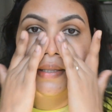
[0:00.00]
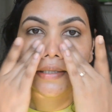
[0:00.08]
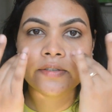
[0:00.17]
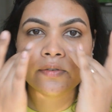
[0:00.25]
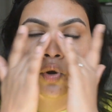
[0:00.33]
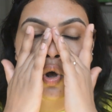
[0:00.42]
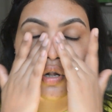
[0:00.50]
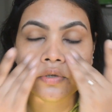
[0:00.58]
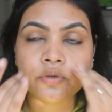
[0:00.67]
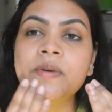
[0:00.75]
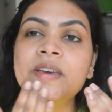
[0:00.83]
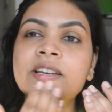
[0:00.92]
This will
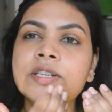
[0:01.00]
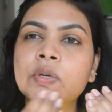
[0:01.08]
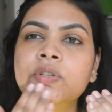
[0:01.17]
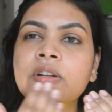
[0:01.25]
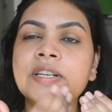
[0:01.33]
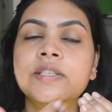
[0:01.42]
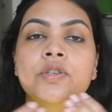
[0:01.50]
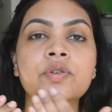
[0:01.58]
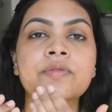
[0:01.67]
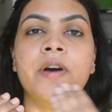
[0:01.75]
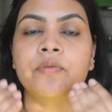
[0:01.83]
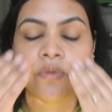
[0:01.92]
also make sure that
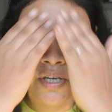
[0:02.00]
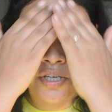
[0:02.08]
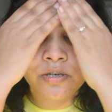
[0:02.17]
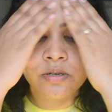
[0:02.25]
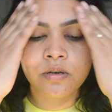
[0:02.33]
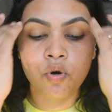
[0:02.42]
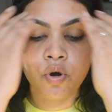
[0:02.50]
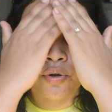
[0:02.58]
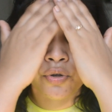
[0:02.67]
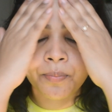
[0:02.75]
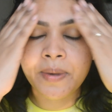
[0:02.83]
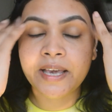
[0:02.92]
your foundation or
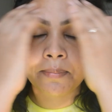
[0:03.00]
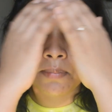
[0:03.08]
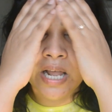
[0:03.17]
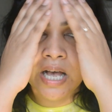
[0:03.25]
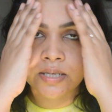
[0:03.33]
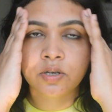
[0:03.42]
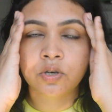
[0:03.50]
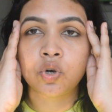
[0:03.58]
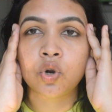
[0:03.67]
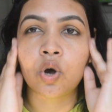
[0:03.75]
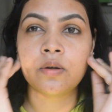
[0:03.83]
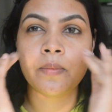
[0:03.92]
your makeup lasts
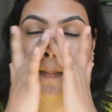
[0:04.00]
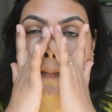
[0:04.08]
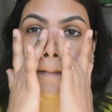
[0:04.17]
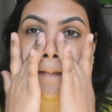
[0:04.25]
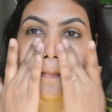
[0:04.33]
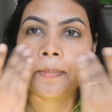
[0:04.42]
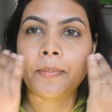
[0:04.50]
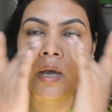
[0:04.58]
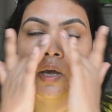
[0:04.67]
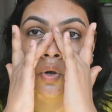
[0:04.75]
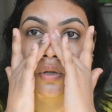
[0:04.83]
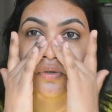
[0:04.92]
long,
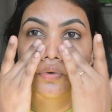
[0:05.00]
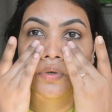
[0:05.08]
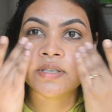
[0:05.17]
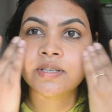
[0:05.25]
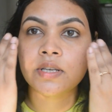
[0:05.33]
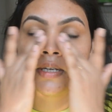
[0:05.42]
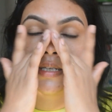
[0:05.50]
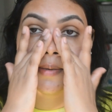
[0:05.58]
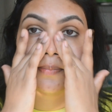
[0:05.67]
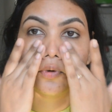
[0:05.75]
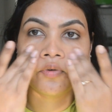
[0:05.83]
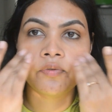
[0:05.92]
and also it's a
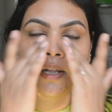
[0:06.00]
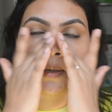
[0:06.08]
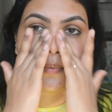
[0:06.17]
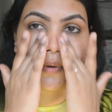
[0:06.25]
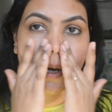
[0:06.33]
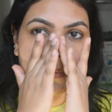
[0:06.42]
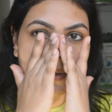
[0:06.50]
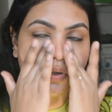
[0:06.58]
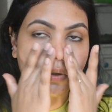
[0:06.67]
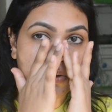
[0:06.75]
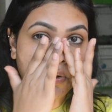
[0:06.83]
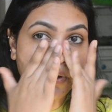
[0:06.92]
pore filling primer. It's
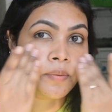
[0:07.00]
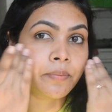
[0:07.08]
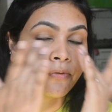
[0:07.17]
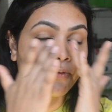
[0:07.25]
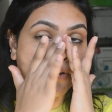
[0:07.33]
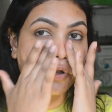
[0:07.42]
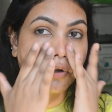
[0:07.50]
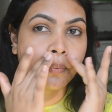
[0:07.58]
also going to fill your